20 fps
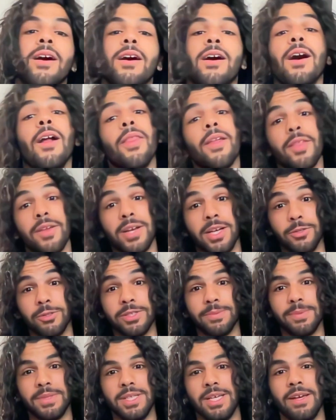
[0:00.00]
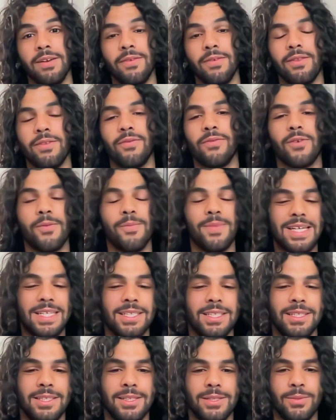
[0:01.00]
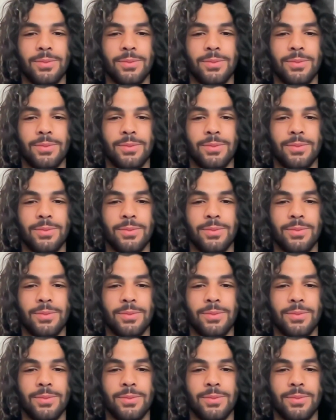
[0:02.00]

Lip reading: Another Christmas gift from my sisters